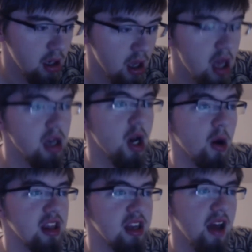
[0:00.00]
No,
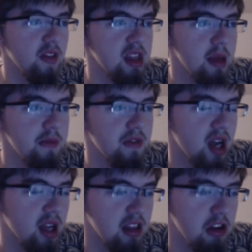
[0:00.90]
it's not the same for
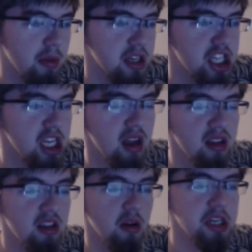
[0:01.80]
Natsu, but she does
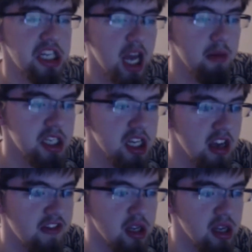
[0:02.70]
so much damage
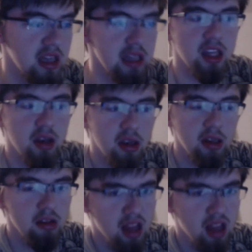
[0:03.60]
if you just continue to use like